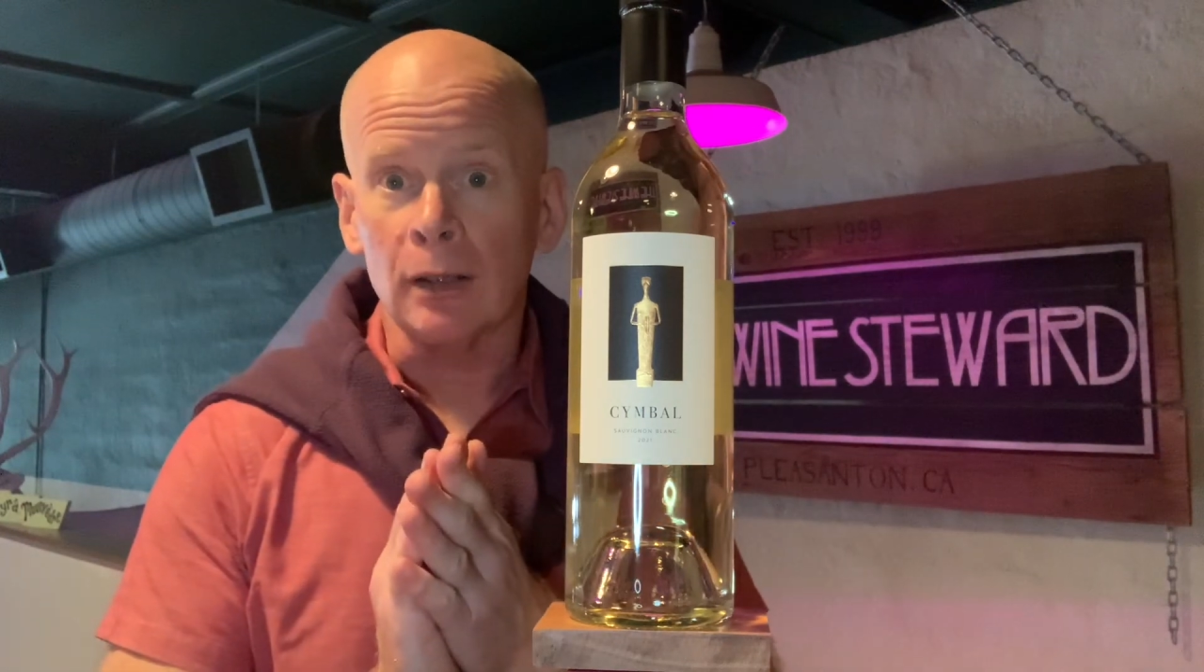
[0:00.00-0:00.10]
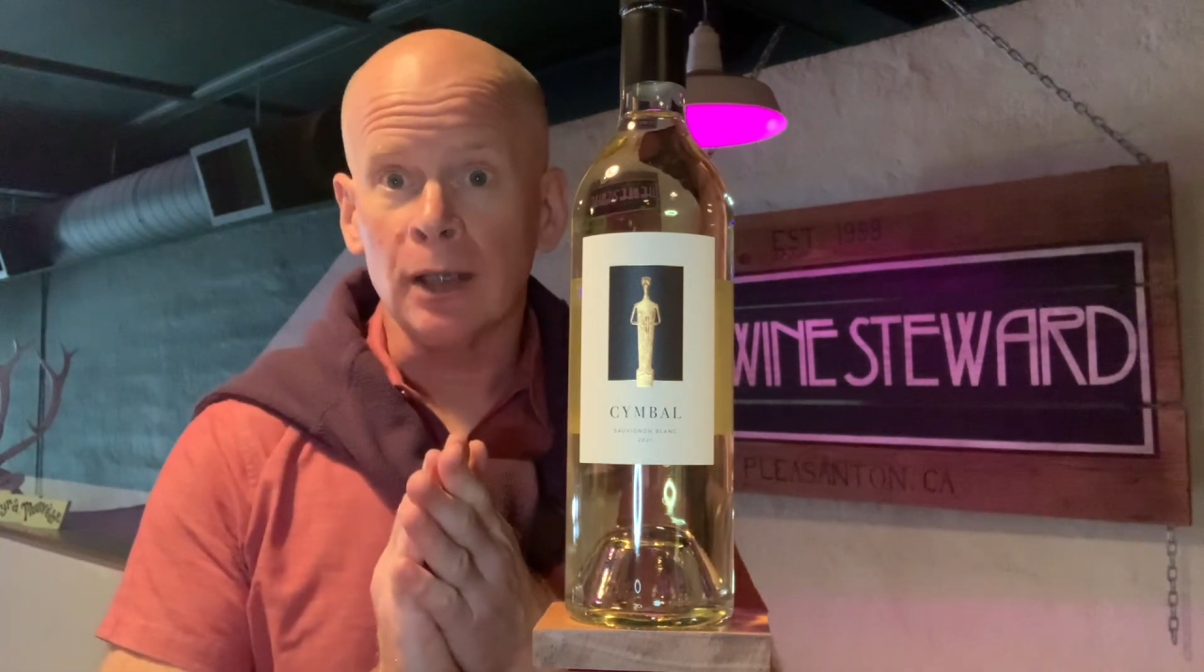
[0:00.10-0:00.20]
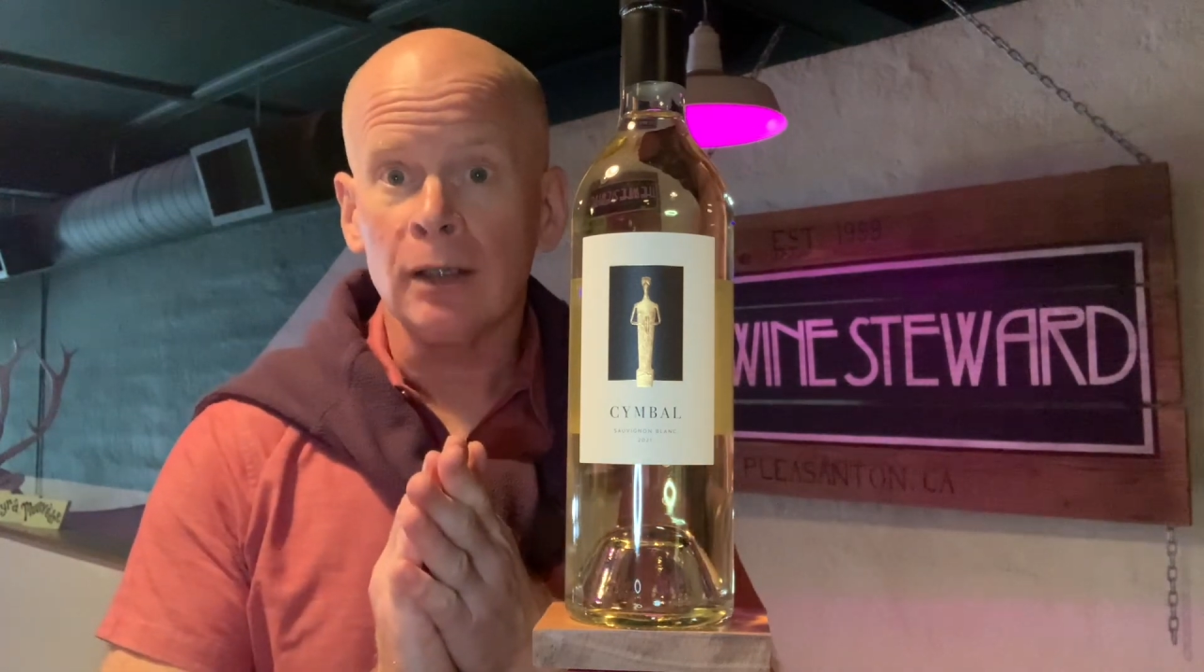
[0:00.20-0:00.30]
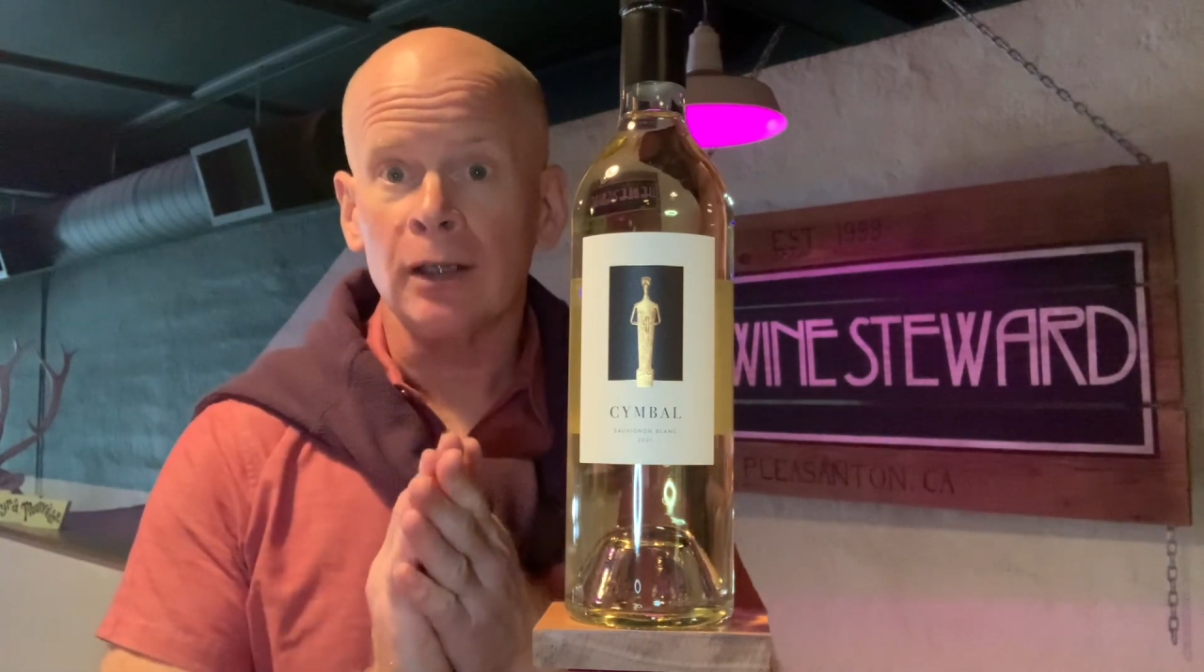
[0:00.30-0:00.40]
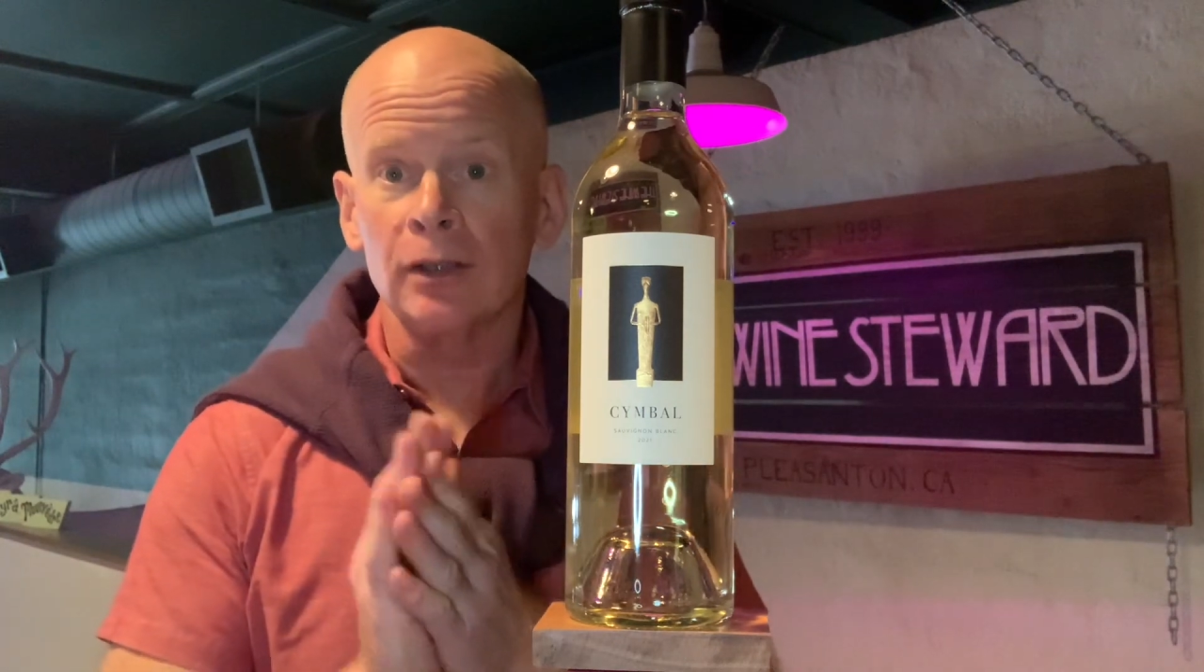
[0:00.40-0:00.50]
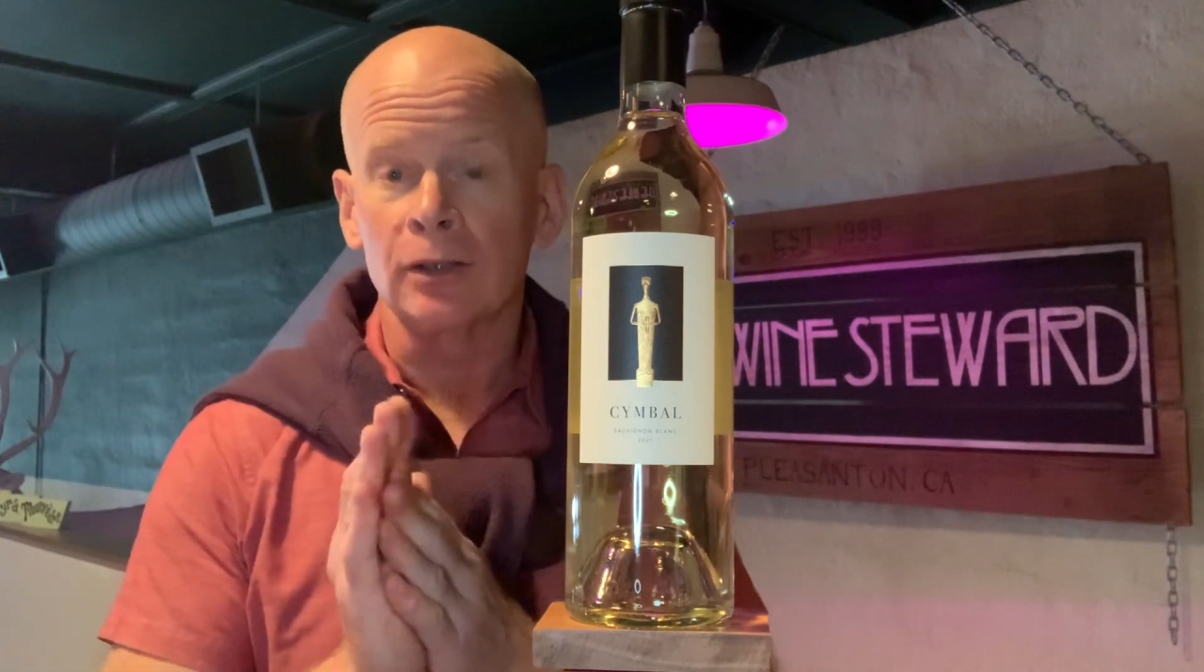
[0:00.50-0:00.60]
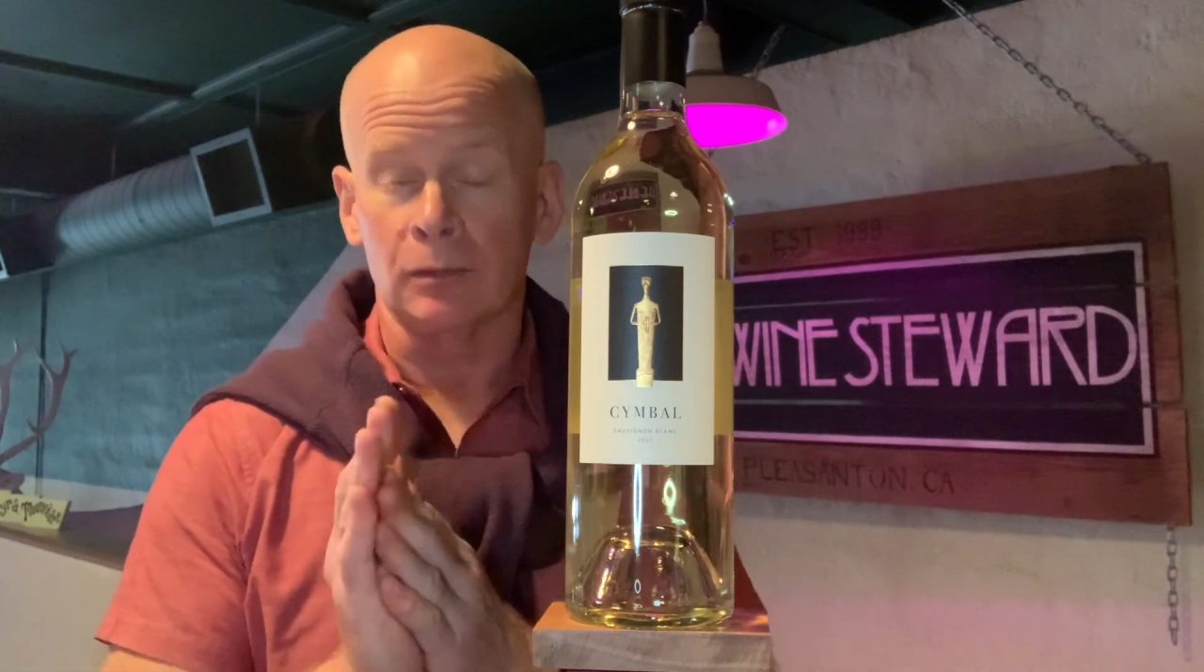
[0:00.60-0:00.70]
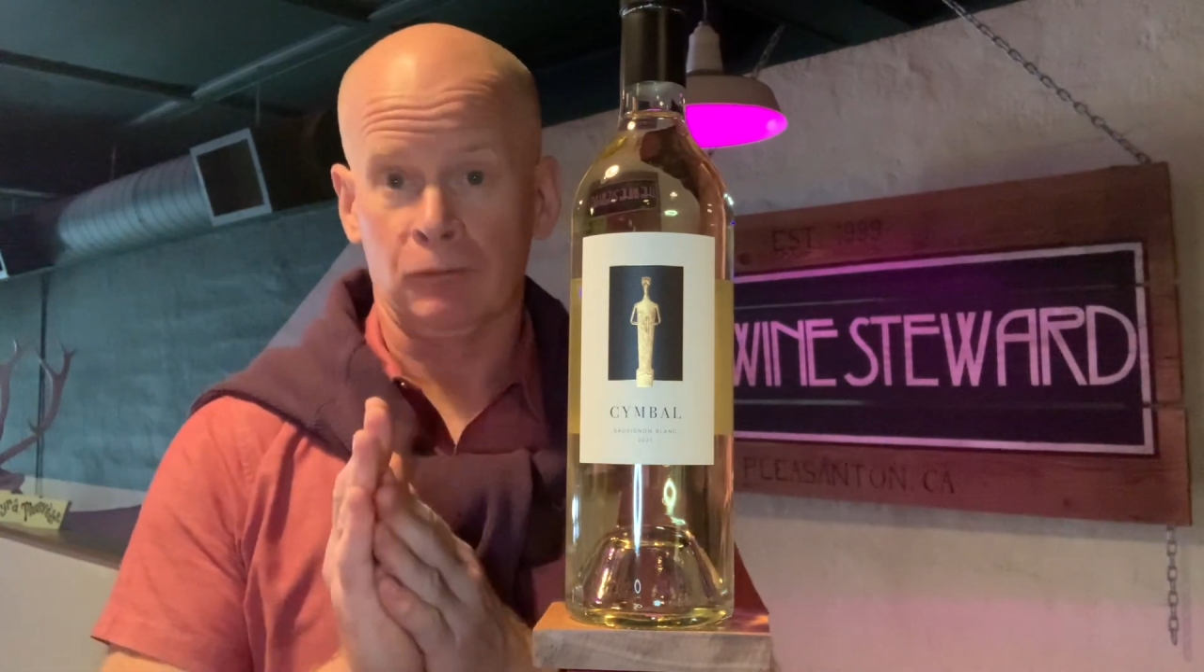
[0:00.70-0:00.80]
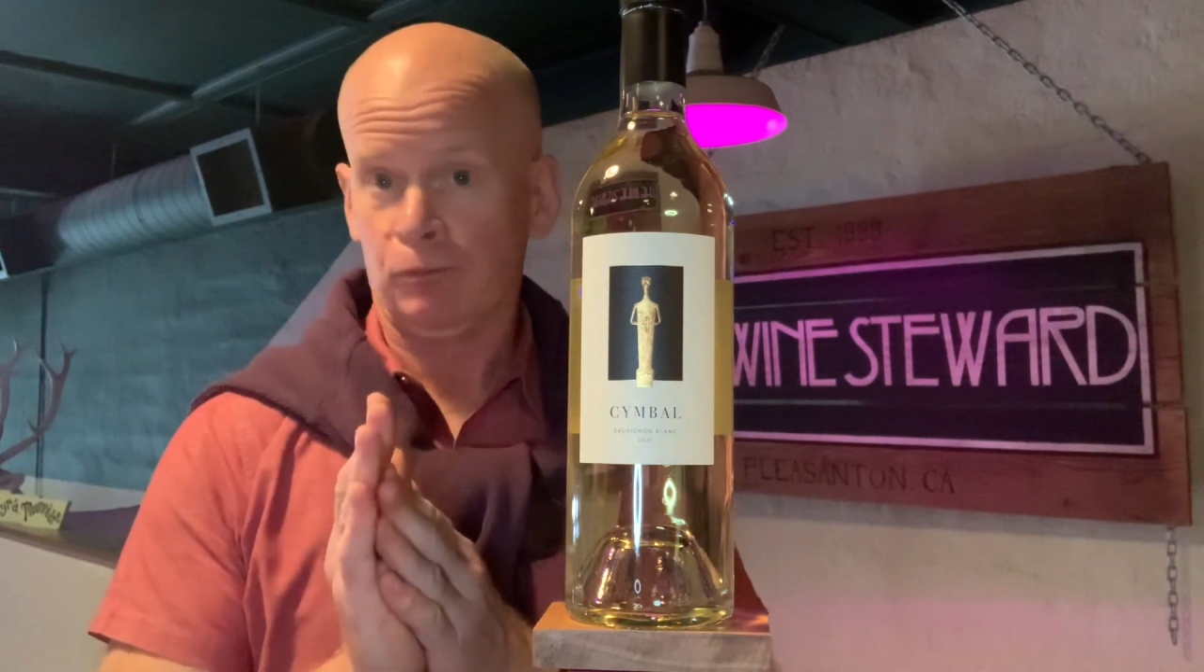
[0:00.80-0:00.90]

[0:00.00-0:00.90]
that is